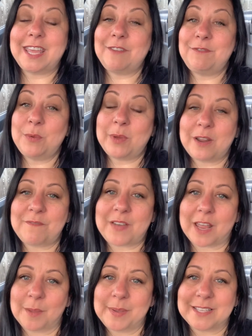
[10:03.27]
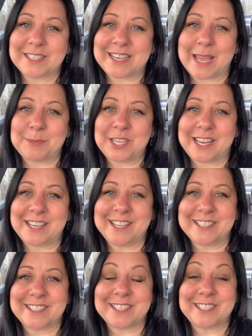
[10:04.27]
If you want to follow me on Snapchat,
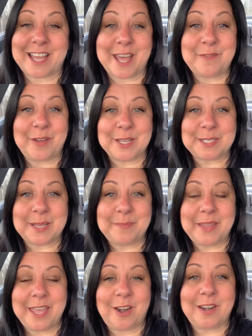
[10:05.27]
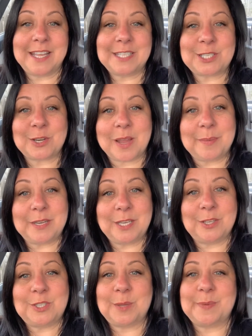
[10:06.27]
it's Side of Awesome, and on Instagram and
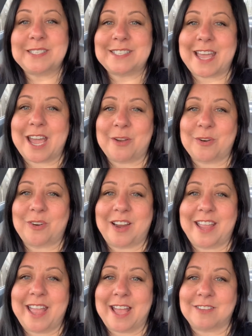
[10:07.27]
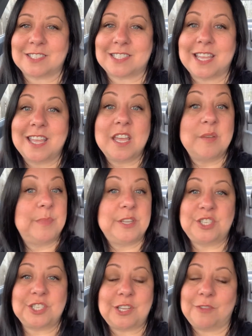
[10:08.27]
YouTube, it's Our Gray House. But
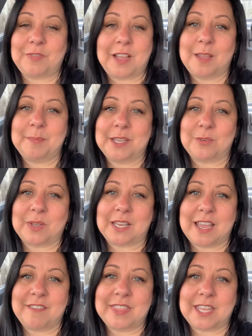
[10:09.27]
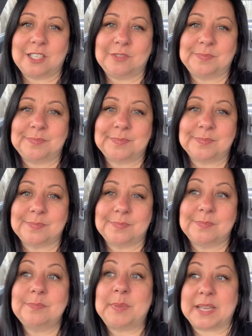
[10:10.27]
just don't follow me in real life, though,
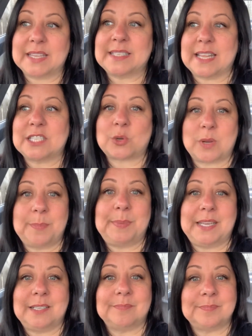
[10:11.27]
because that's creepy.